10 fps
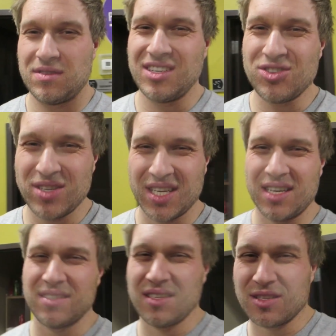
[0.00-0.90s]
I train
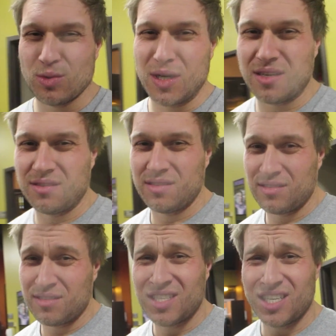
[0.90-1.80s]
legs, I swear.
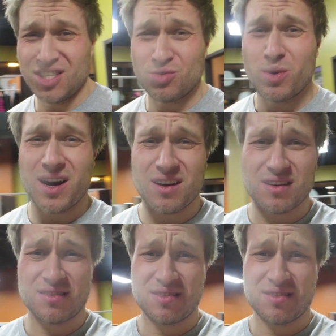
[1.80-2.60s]
I swear.